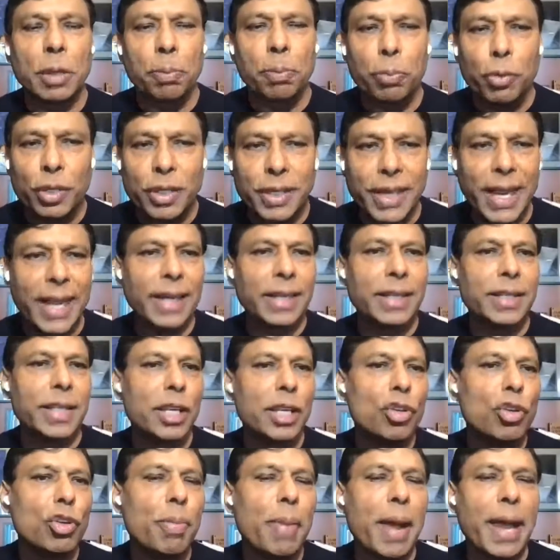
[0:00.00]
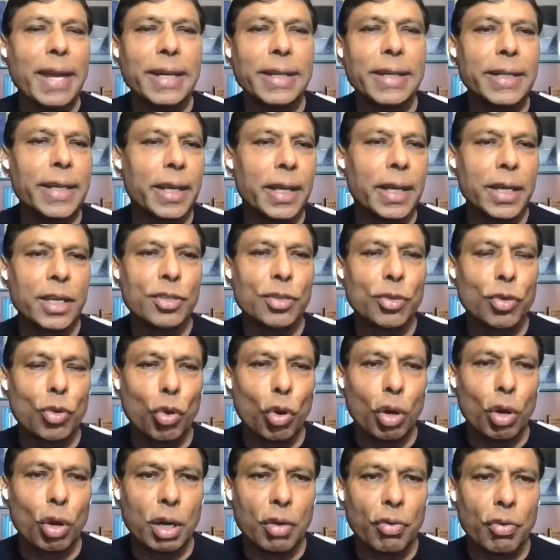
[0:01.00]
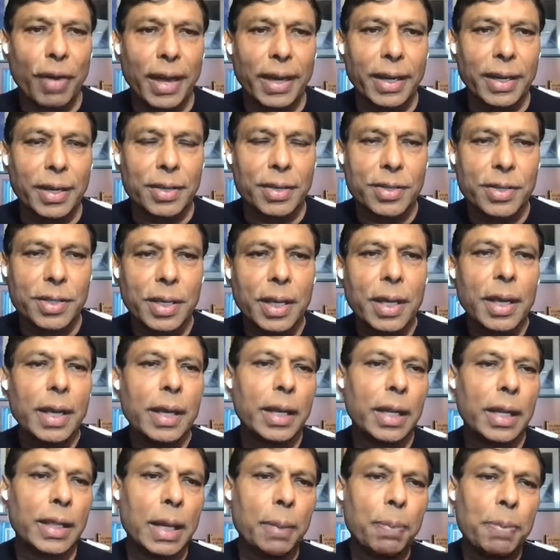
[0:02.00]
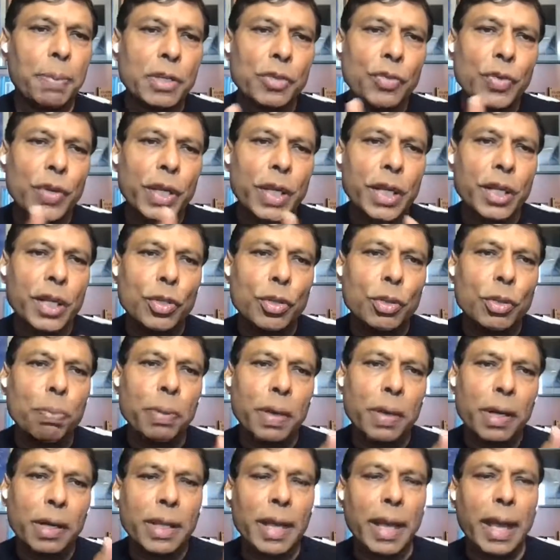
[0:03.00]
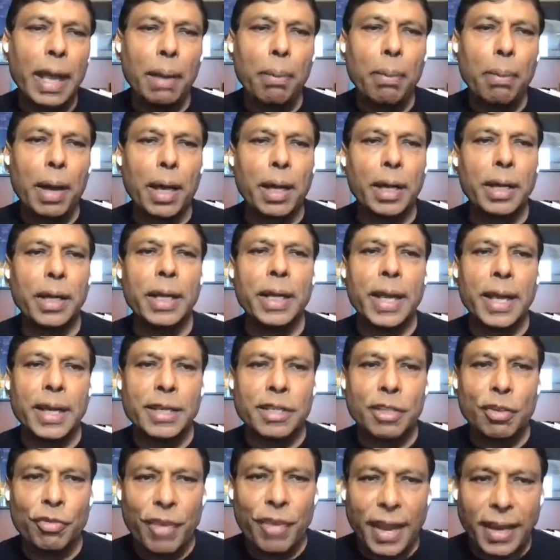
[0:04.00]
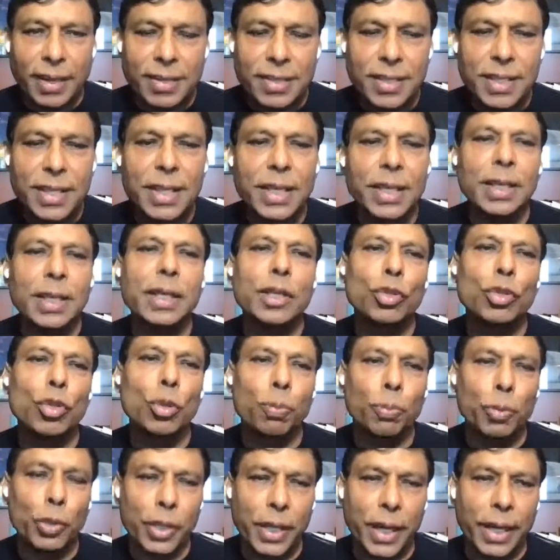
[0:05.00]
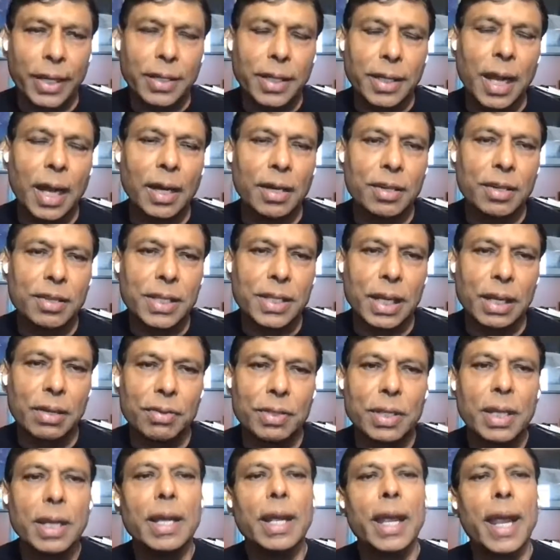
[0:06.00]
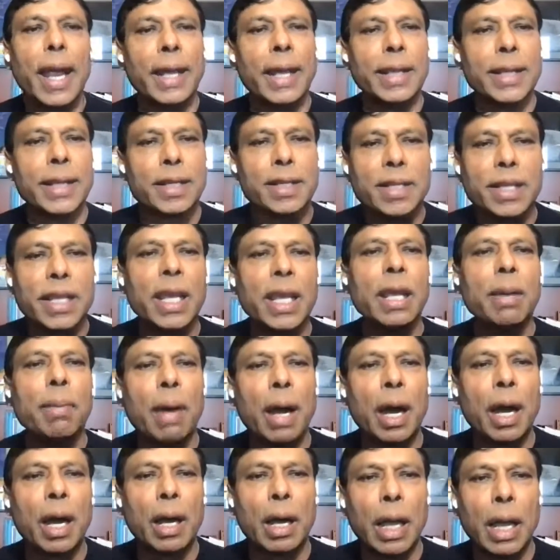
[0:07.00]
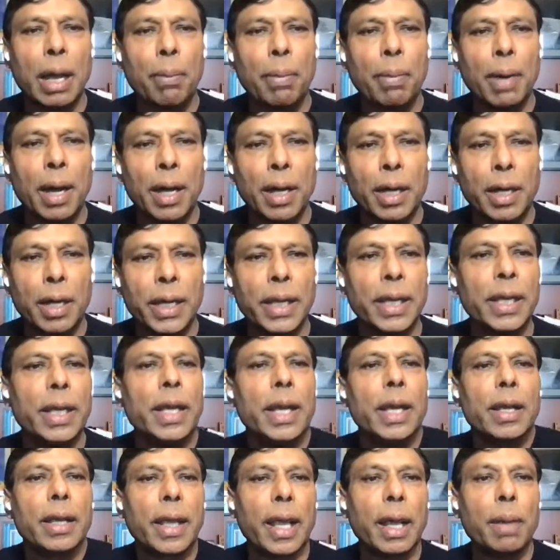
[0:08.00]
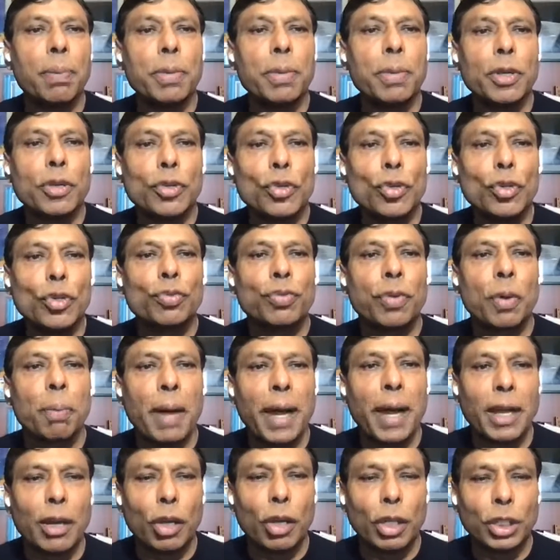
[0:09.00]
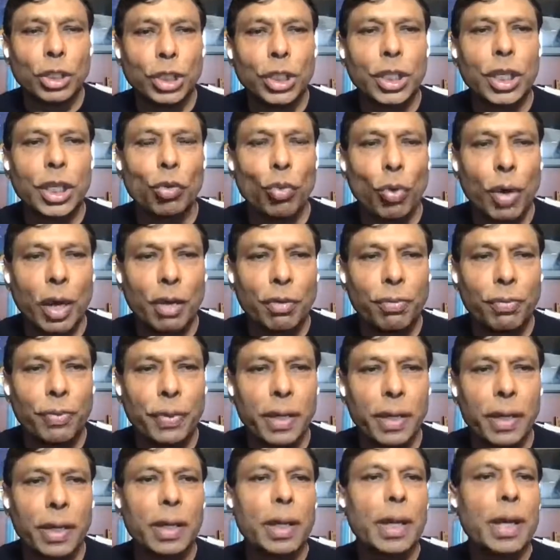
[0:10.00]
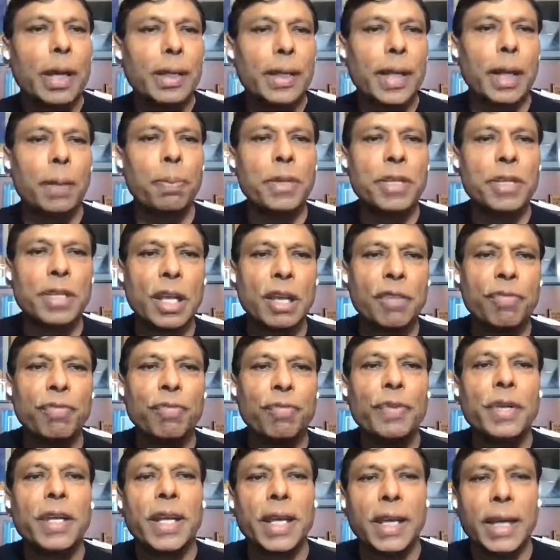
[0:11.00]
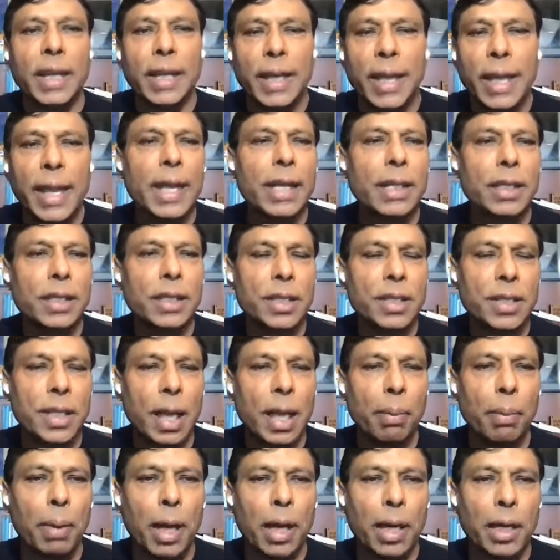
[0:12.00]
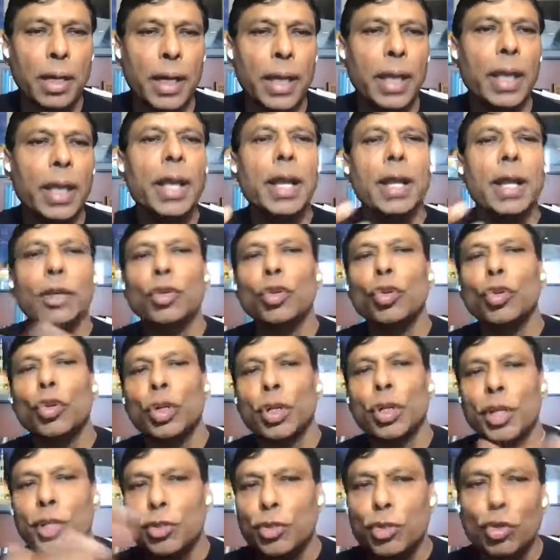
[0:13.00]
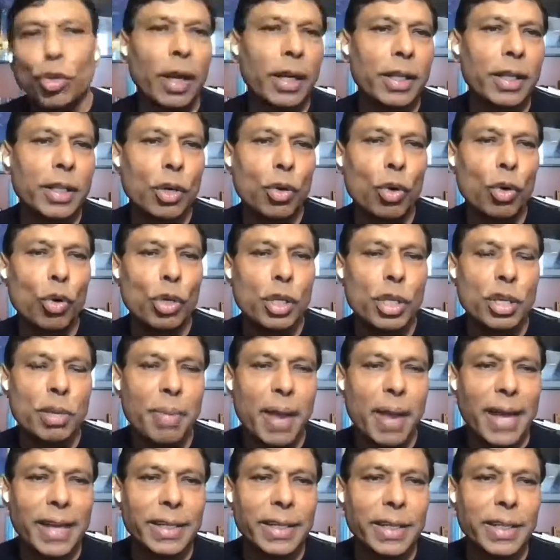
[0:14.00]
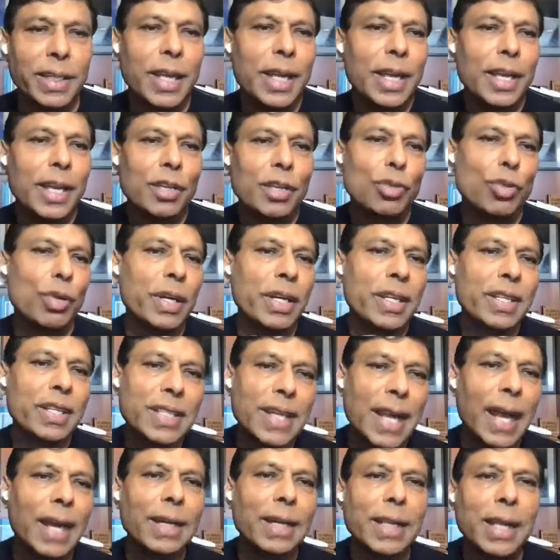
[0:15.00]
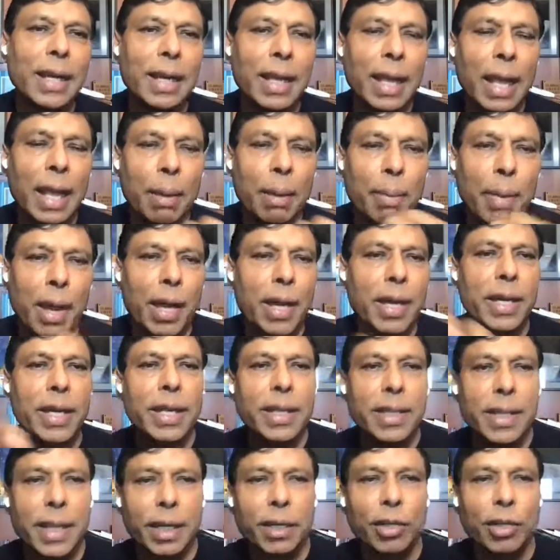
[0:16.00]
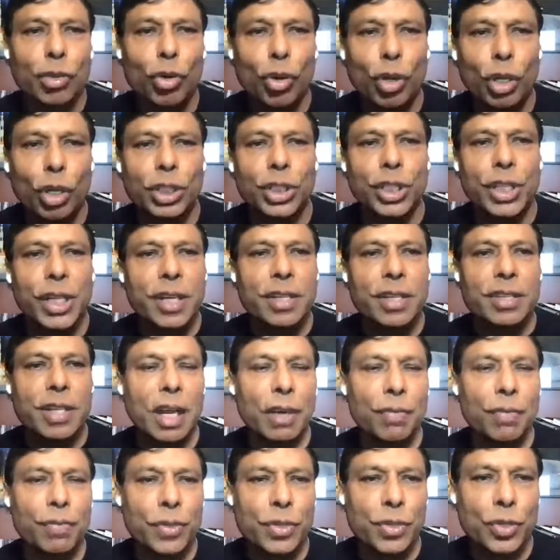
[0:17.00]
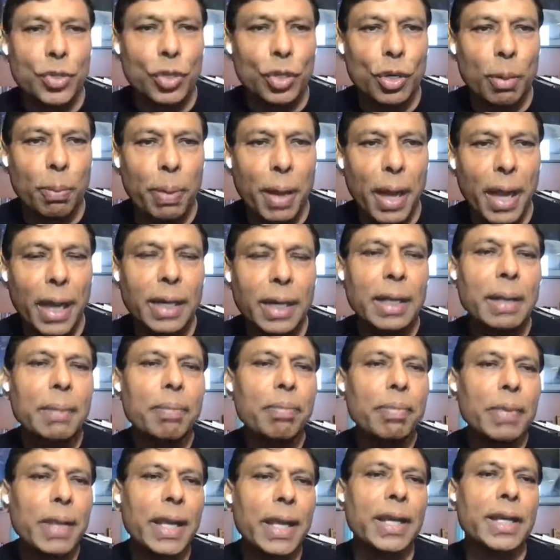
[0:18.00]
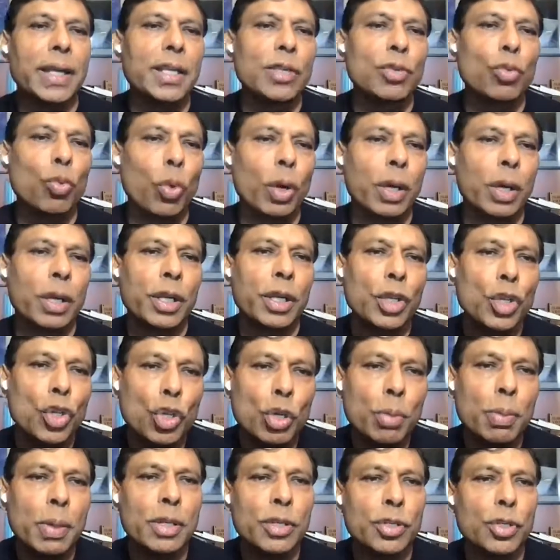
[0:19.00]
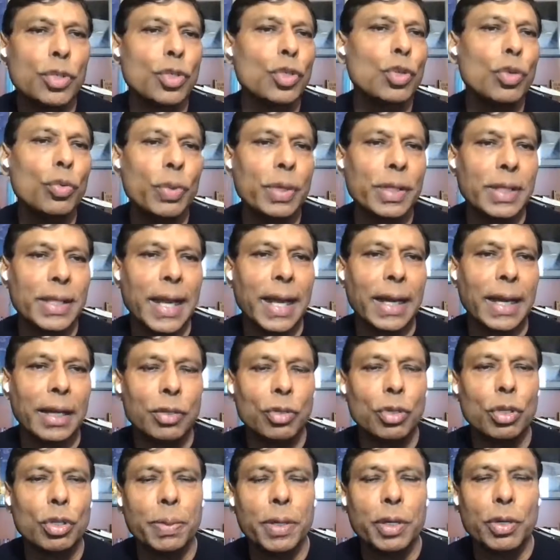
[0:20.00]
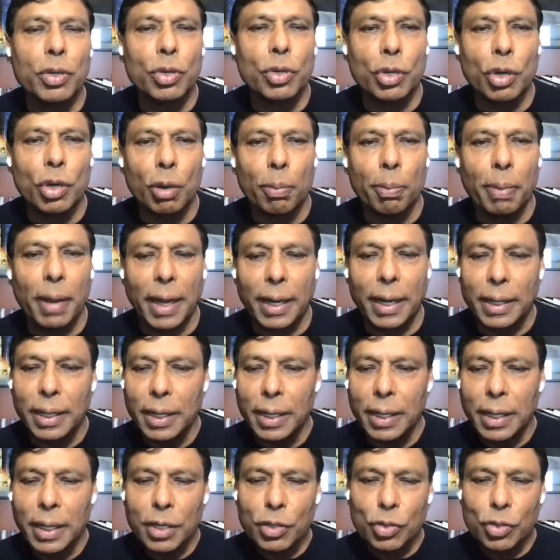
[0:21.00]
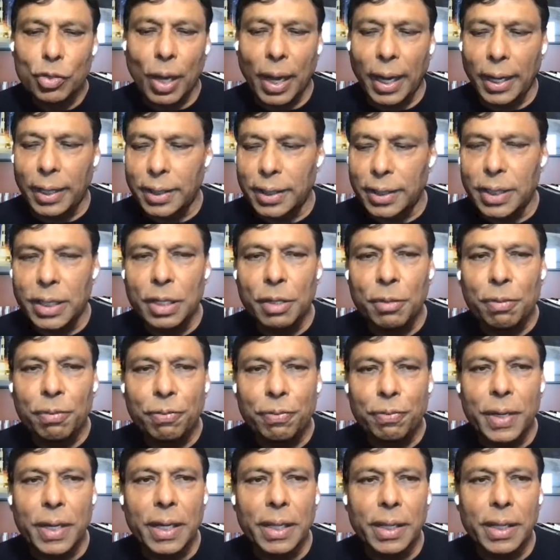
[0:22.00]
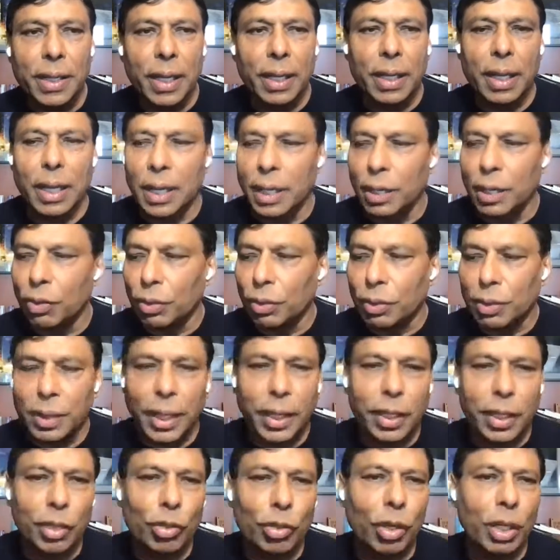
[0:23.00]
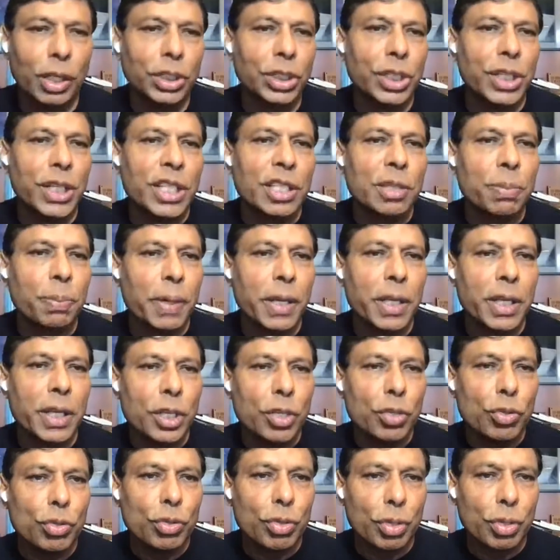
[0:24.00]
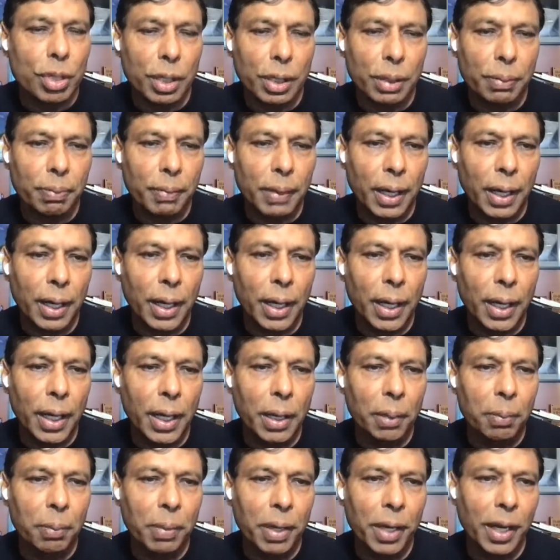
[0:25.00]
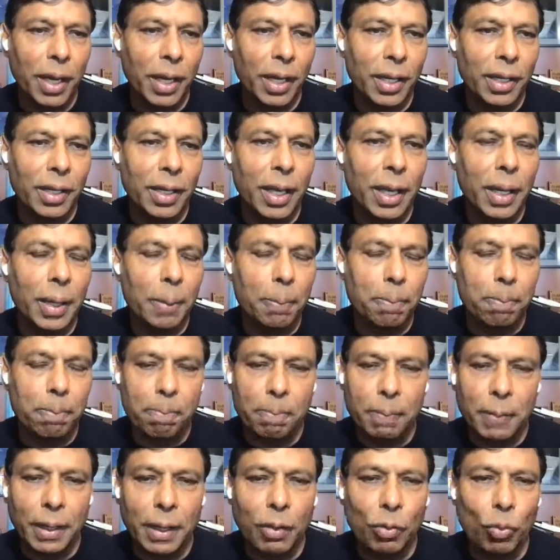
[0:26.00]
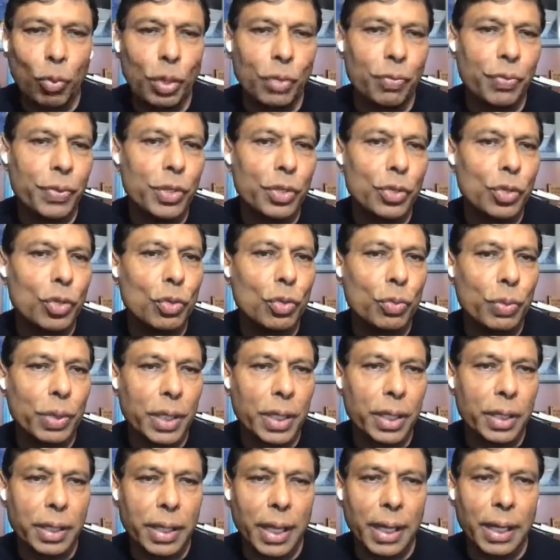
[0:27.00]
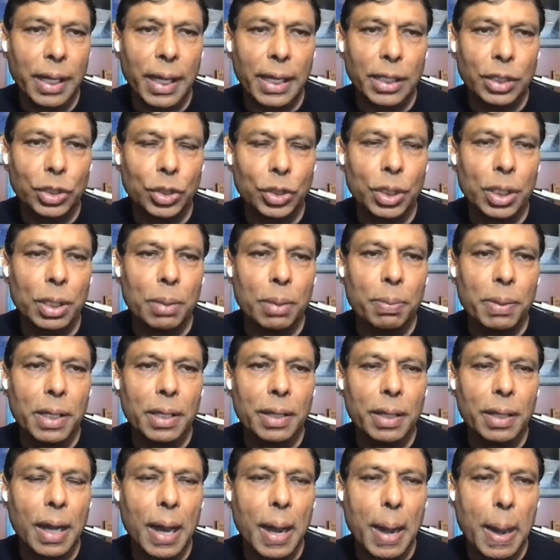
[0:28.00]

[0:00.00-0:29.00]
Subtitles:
protect the humanity against coronavirus. But that means we can build the mRNA as a vaccine to protect ourselves. And the same mRNA can be used for biological warfare. That means if we can inhale this mRNA, you could destroy the whole humanity. So it's not that mRNA technology in itself is good or bad. It is what humans do with that could be good or bad. So I really feel that technology is pretty neutral, and what we do with it can actually be